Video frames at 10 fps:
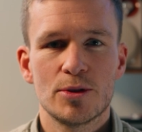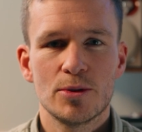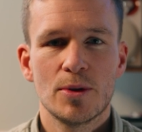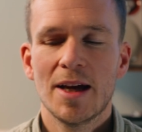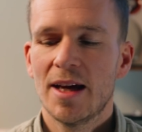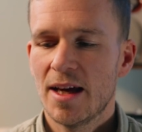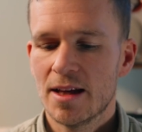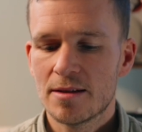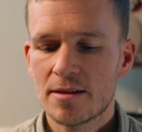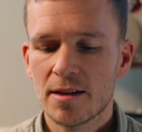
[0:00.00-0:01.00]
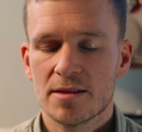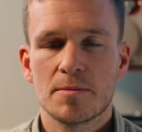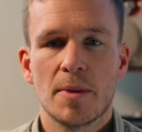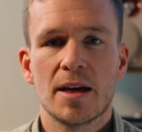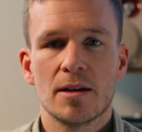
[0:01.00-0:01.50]
do. It
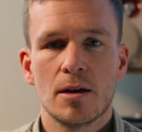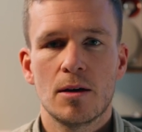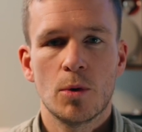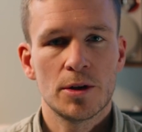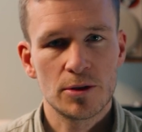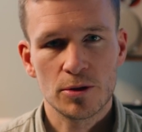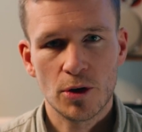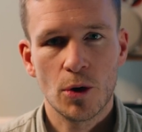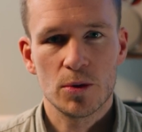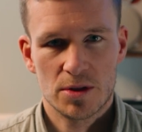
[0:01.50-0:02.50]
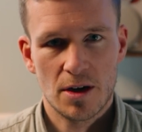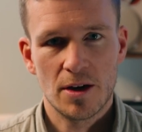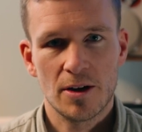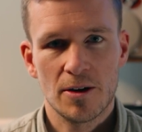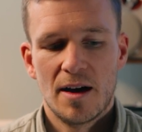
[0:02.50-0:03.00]
doesn't matter what your goals
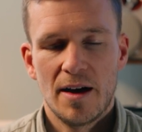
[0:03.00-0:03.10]
are.